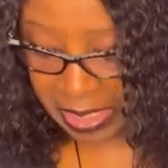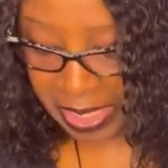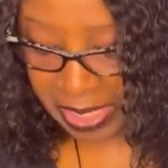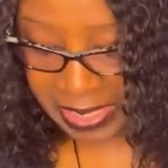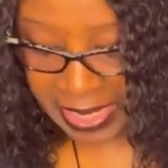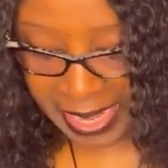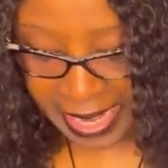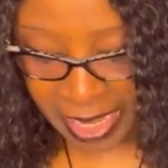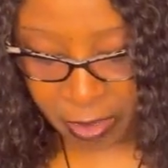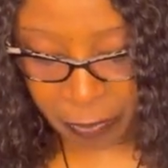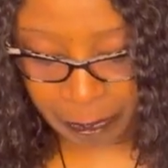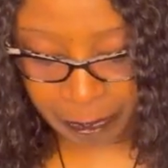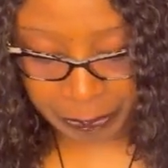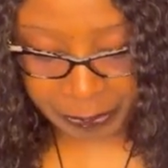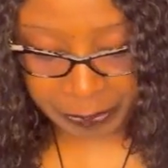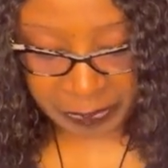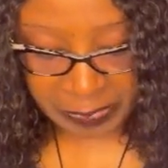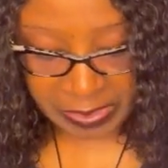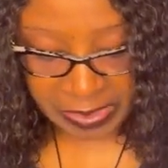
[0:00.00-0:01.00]
Now,
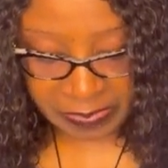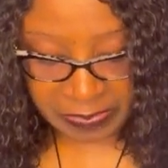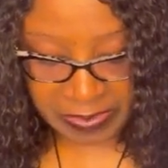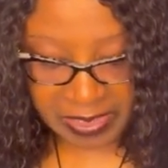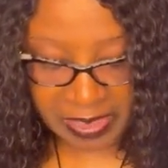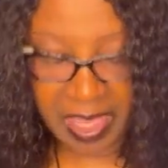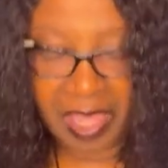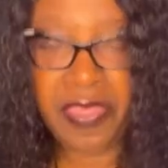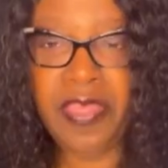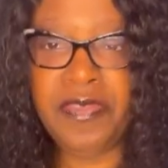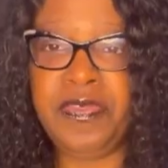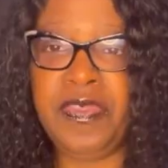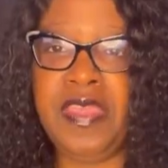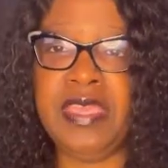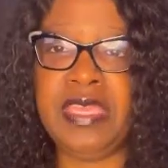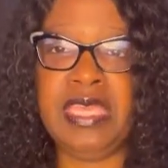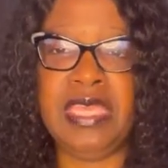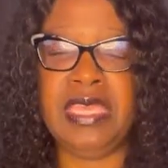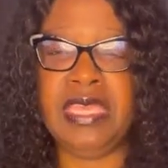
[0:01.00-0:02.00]
the other
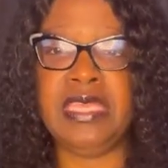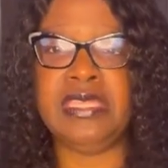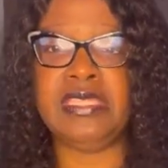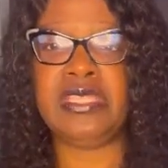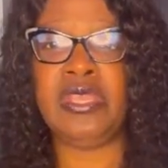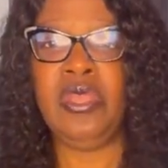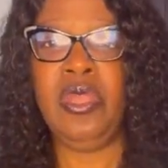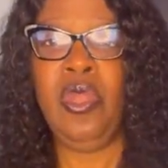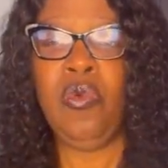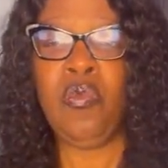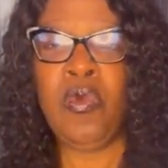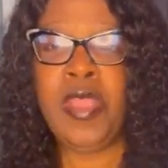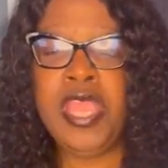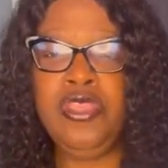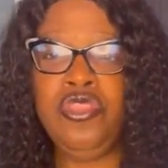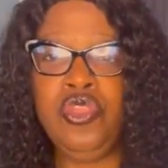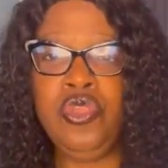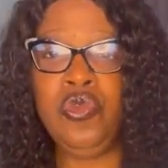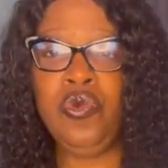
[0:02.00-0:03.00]
thing is
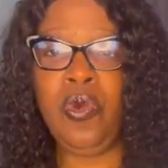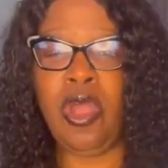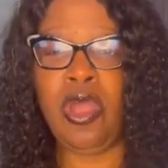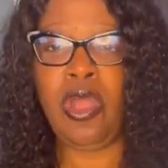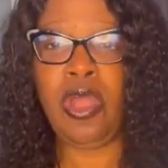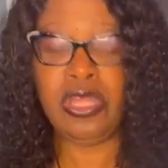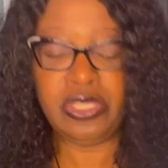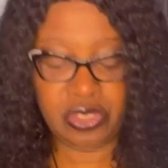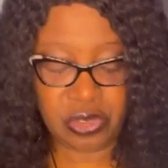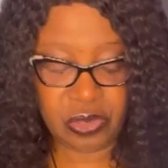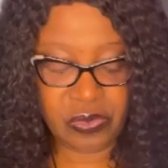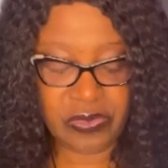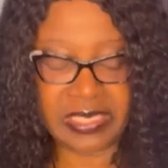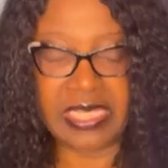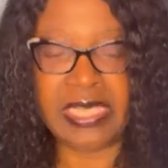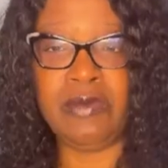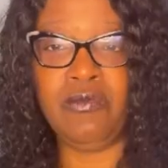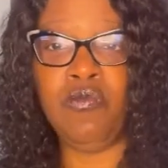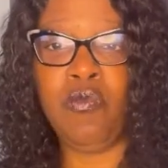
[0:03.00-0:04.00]
when you are
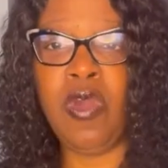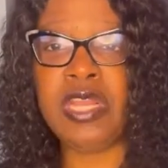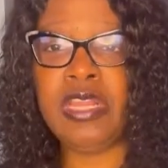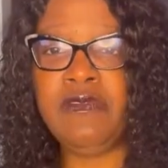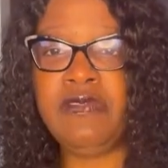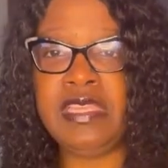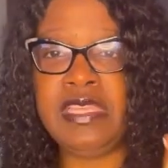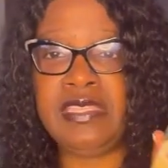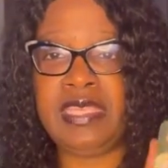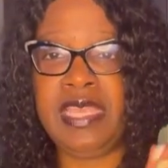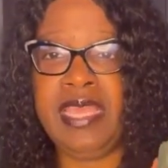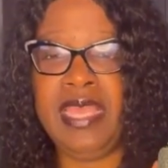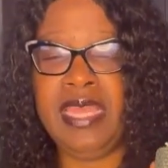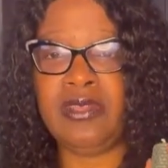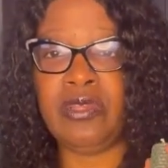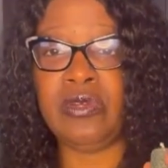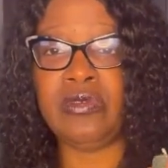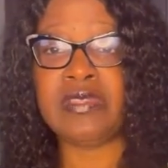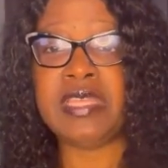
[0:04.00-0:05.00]
using one of these
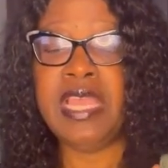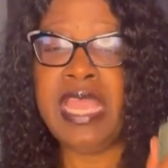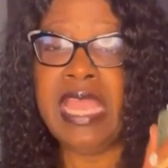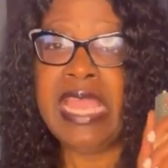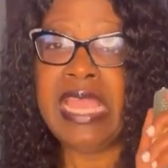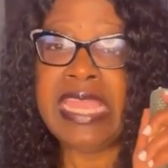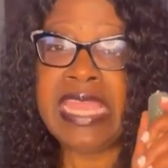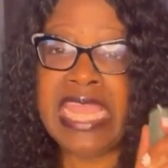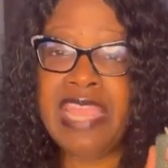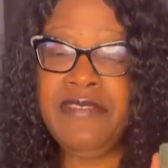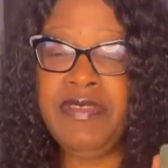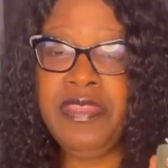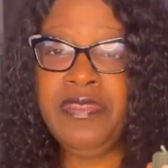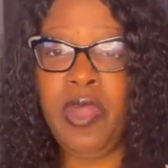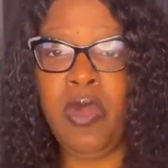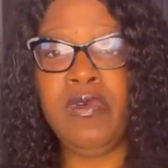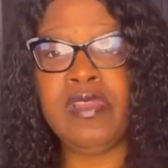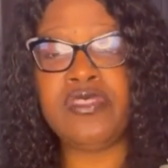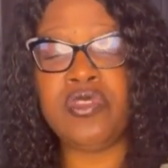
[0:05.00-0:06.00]
candles, even
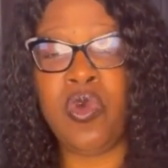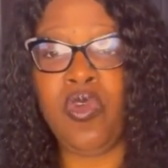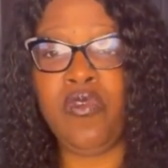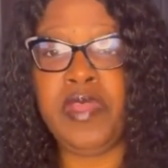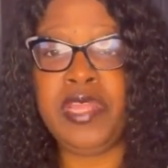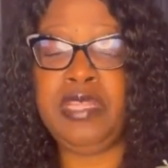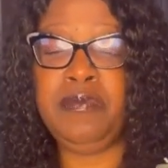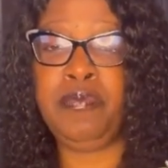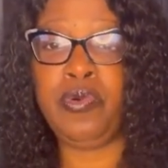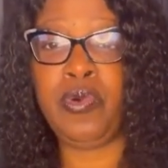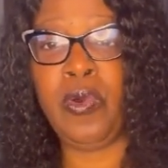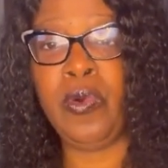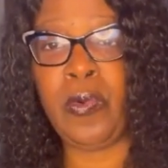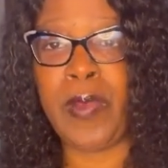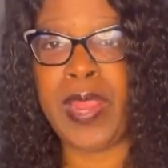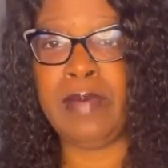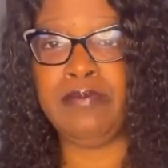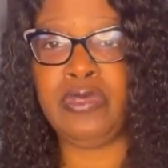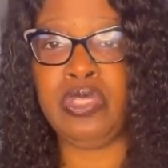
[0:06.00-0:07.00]
though it's already
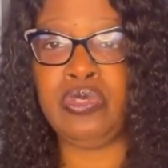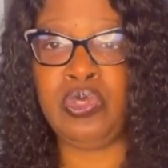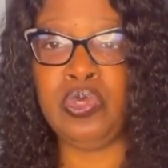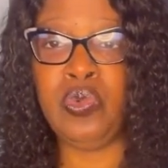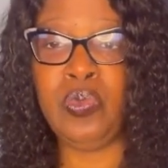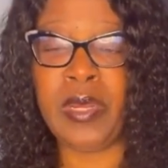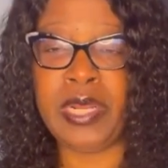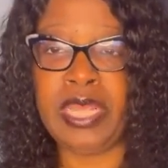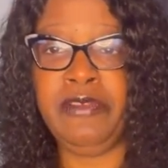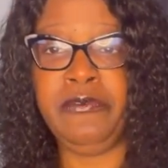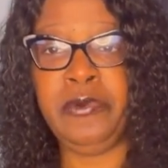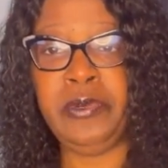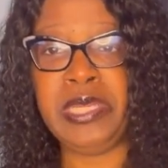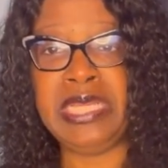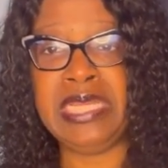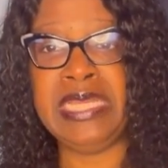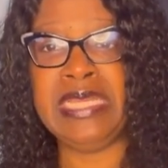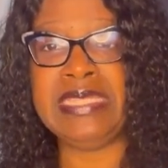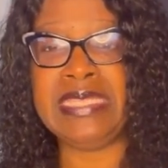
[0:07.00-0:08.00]
programmed to do whatever
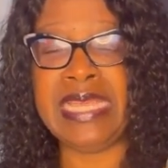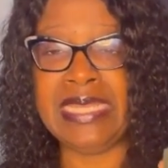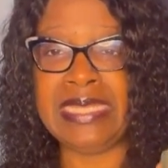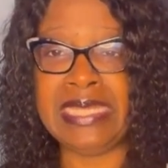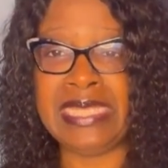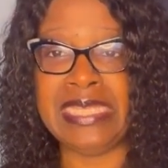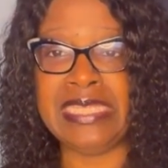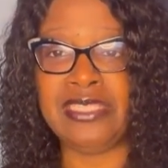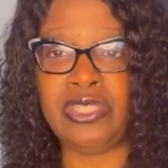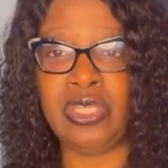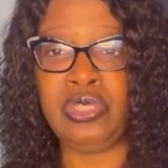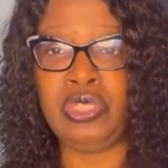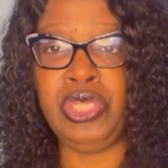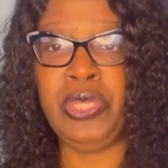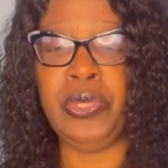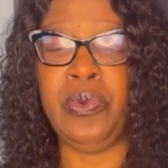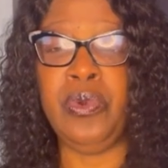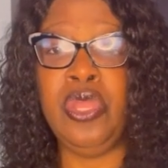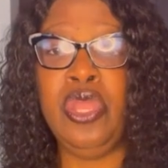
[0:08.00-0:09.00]
it is it needs to
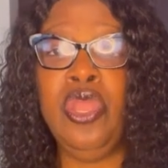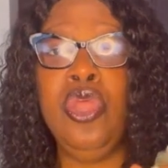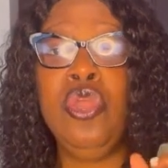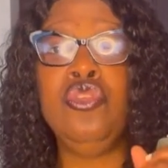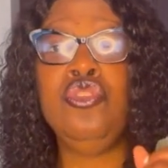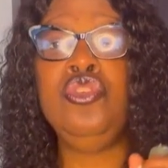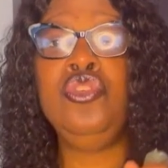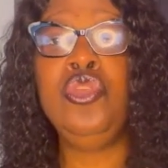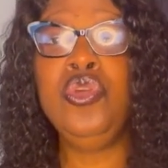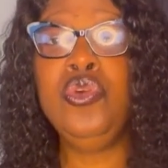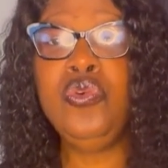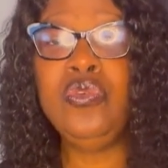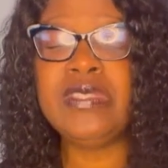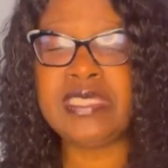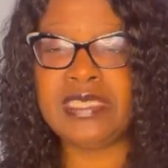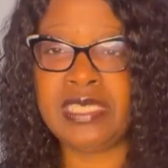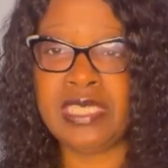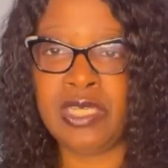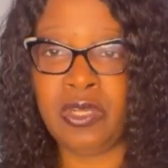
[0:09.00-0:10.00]
do, you
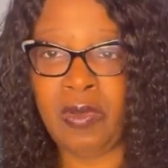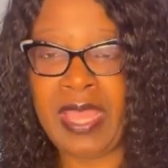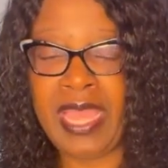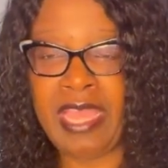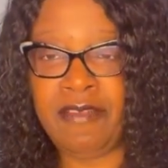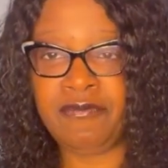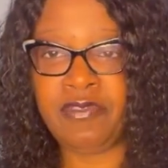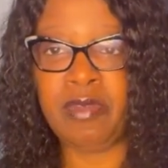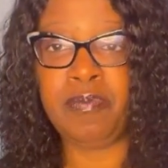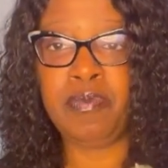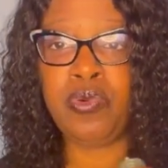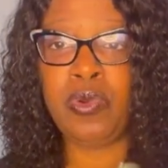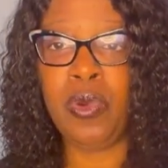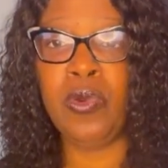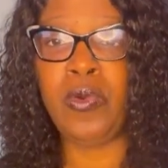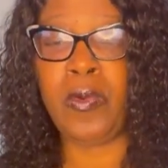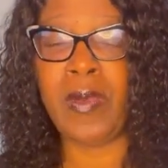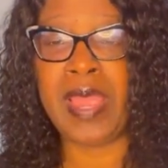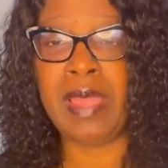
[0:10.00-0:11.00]
still have to
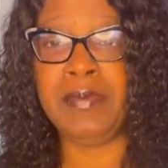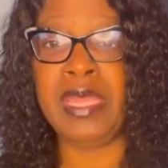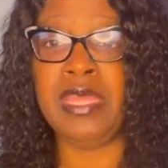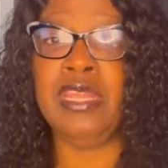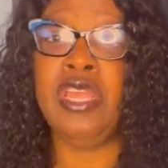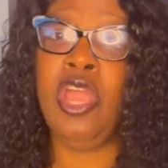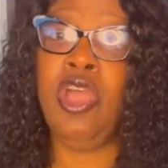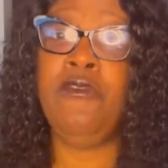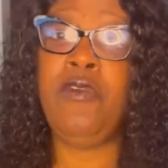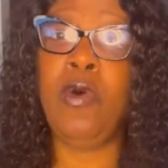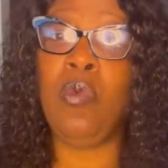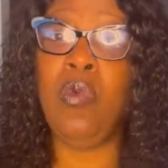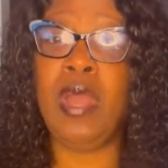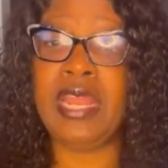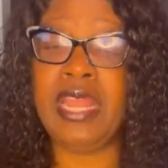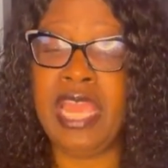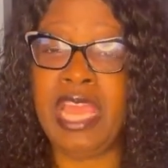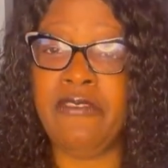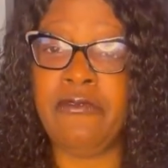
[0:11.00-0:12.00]
program it for
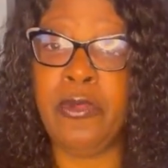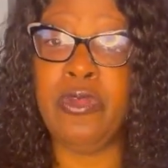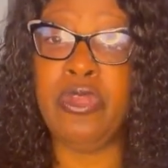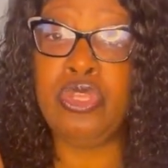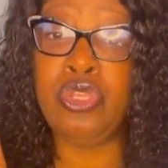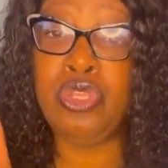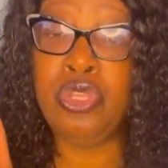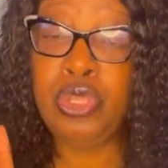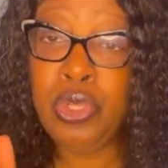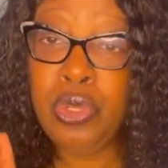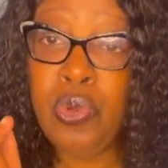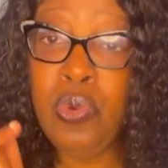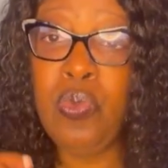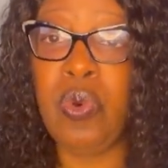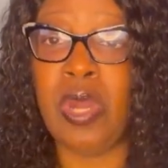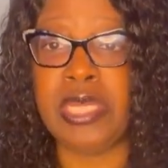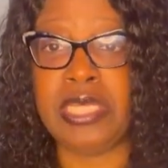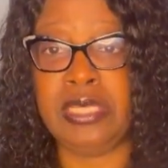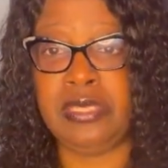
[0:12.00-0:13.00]
whatever you
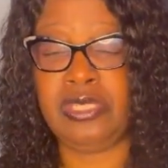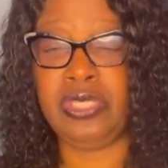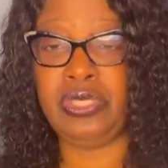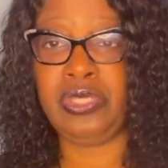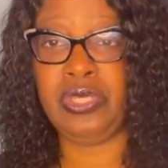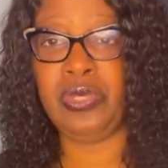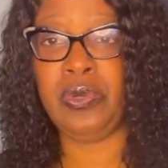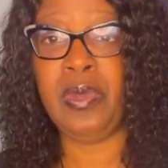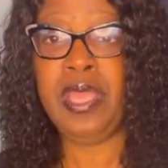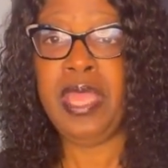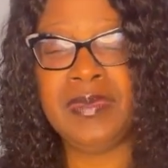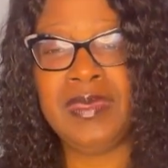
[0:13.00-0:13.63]
want it to do.